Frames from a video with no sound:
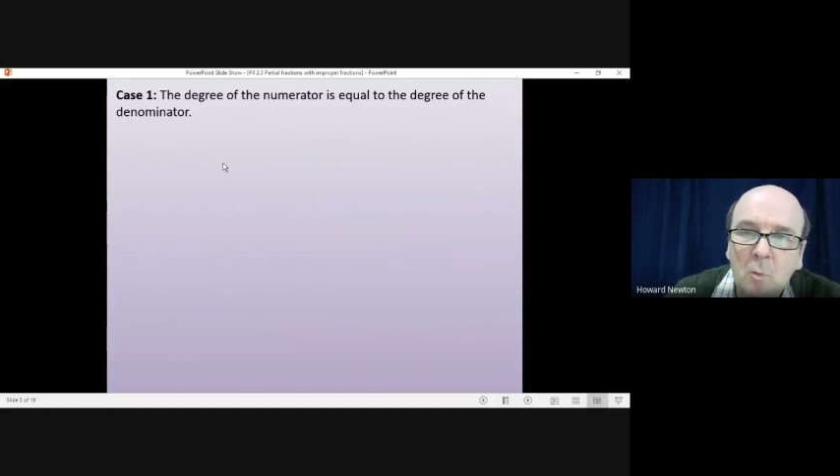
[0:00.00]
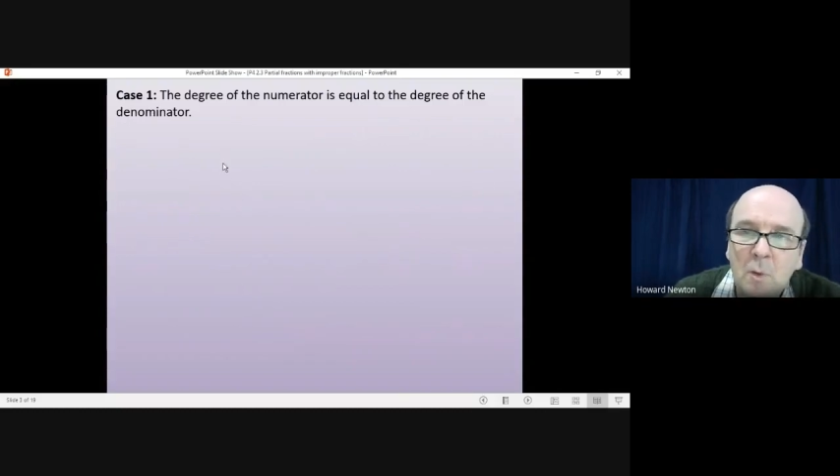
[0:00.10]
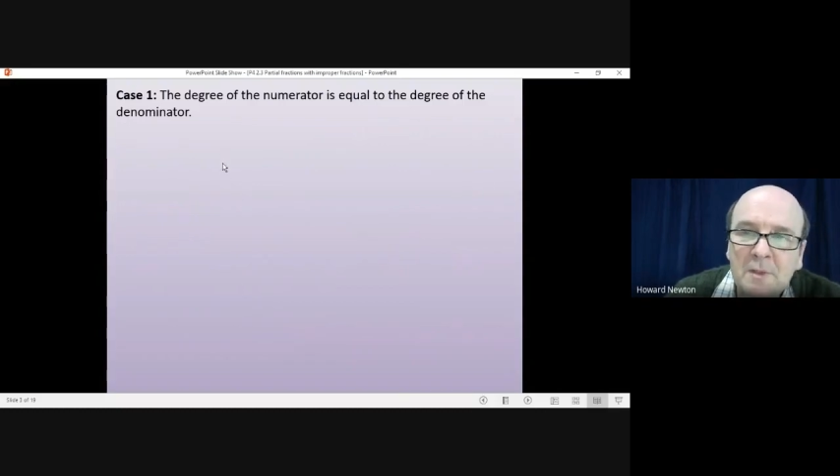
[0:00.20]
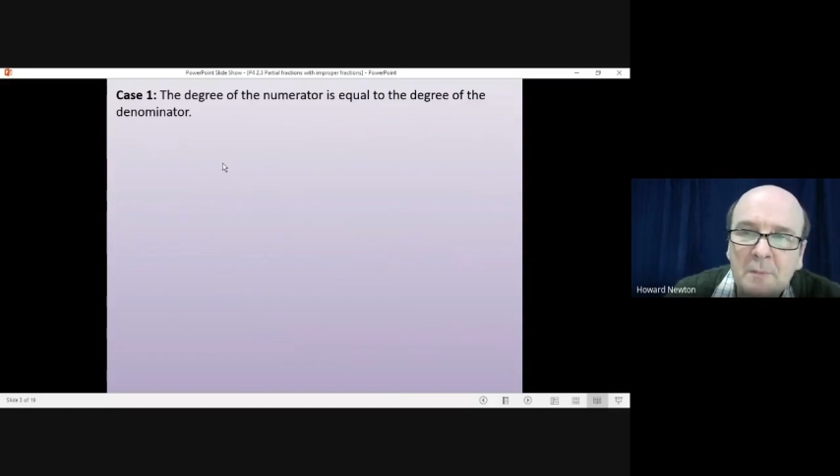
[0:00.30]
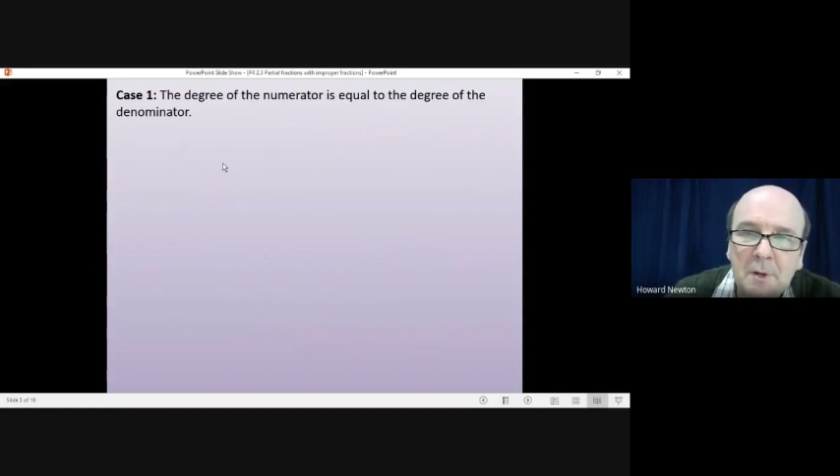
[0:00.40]

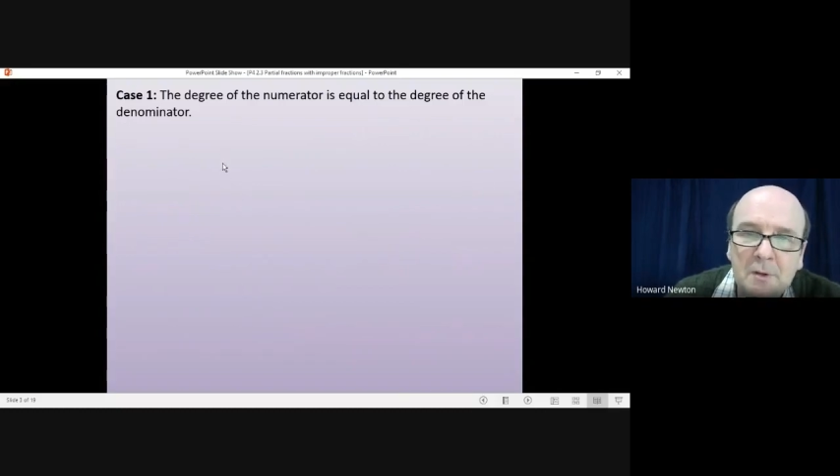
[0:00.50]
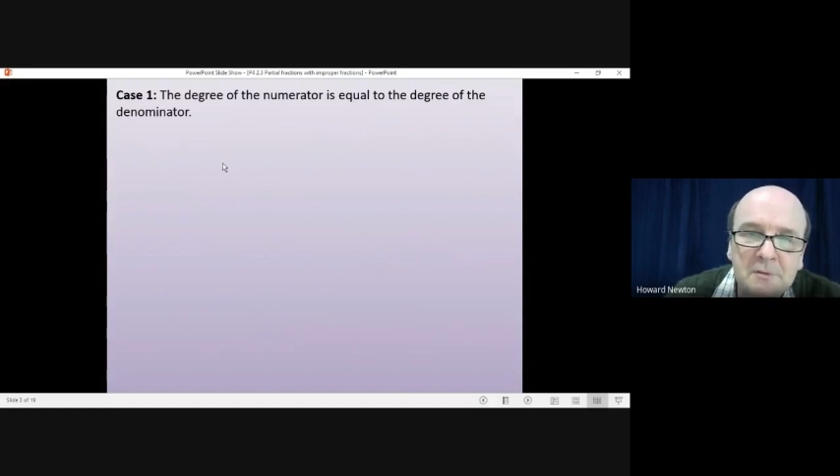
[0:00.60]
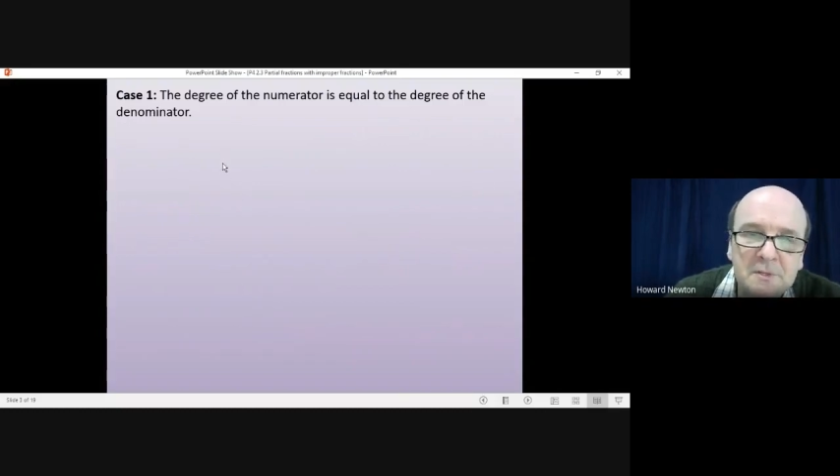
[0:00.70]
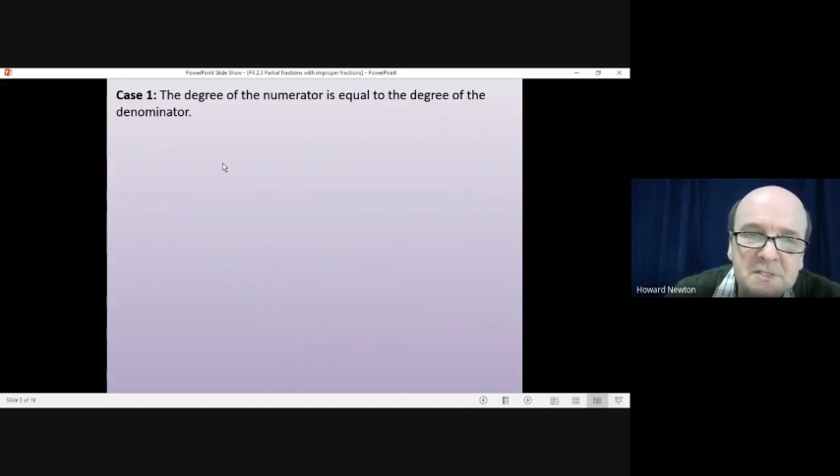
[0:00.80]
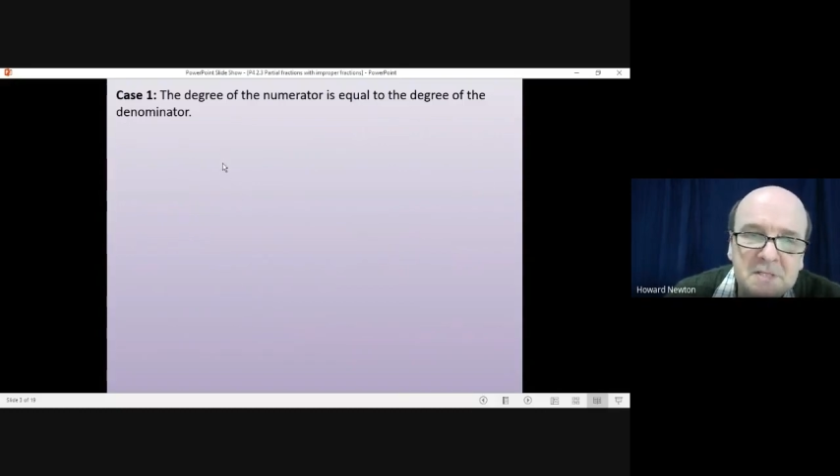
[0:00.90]
where they're
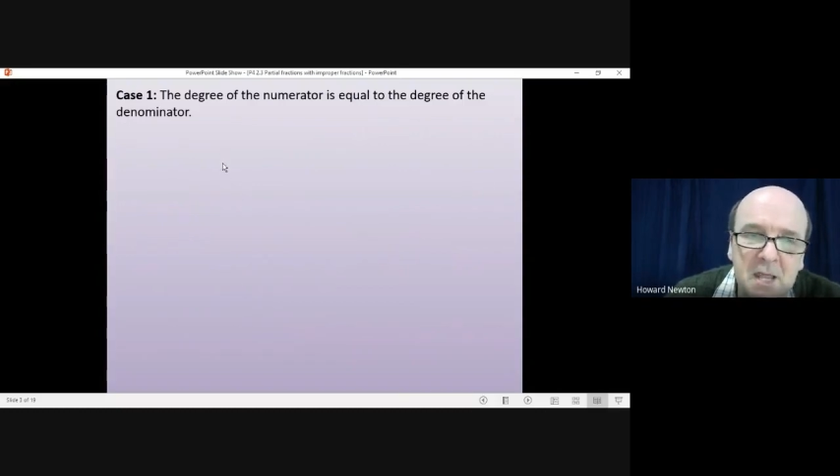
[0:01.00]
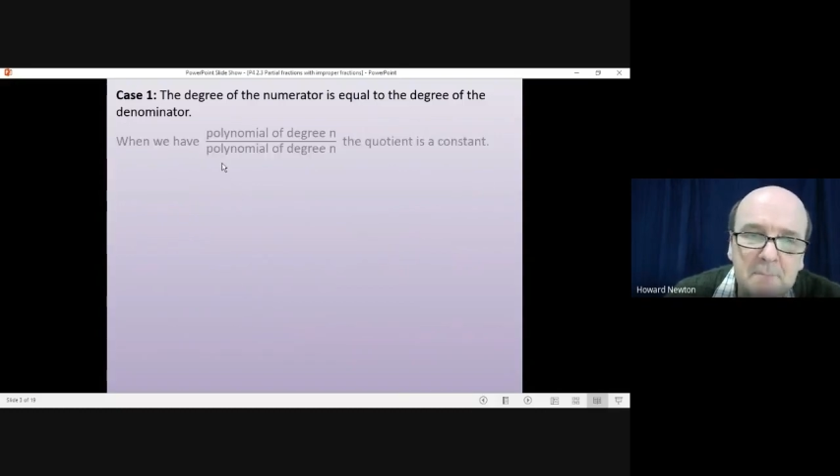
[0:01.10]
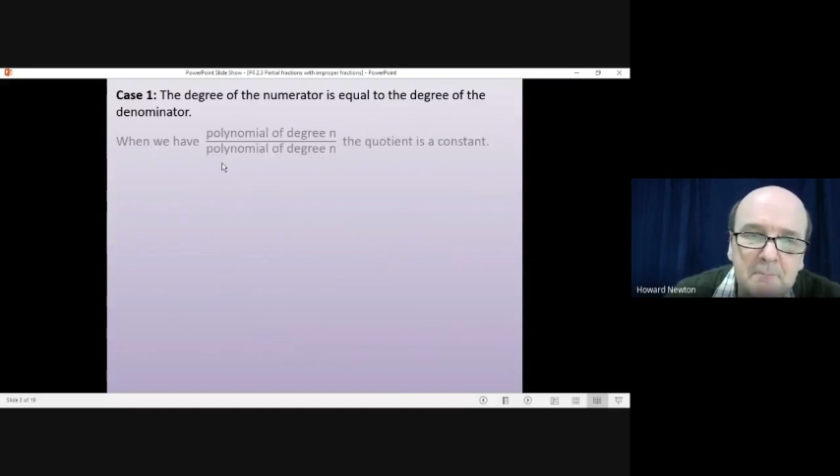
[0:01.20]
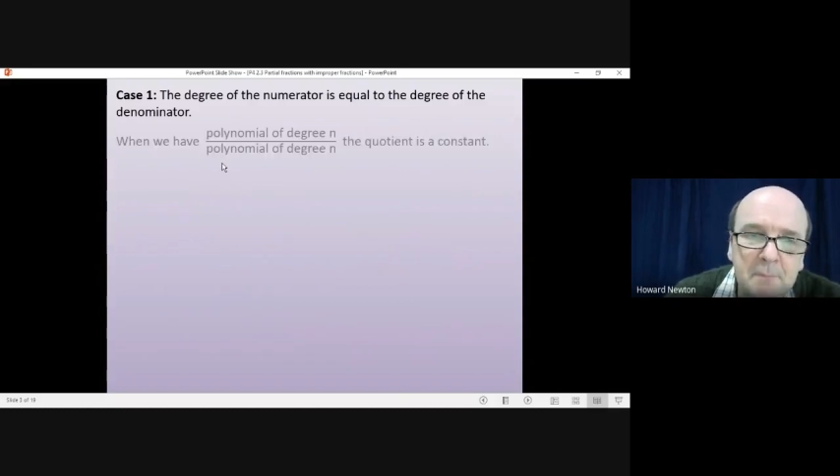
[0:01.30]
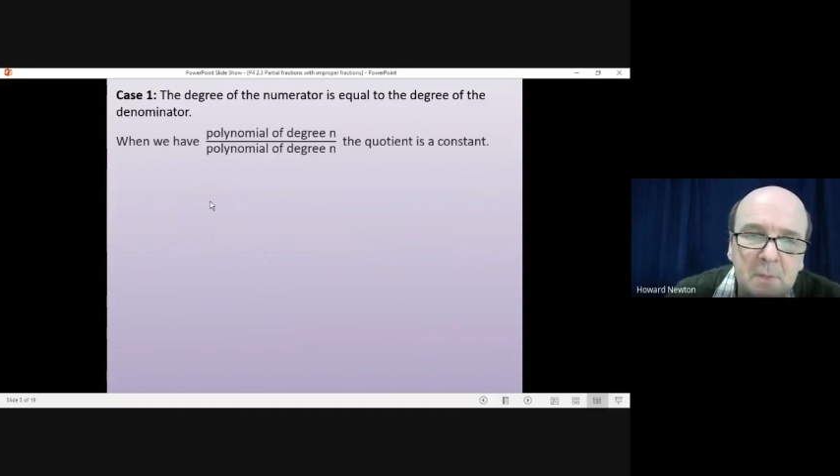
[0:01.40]
both the
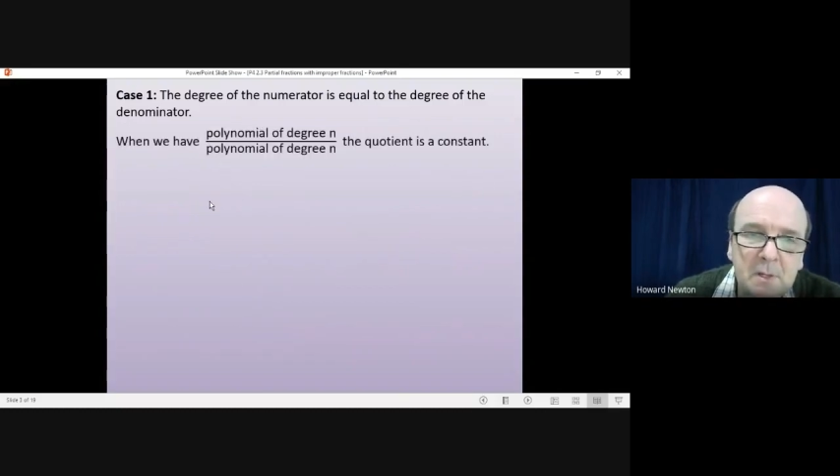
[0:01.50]
same.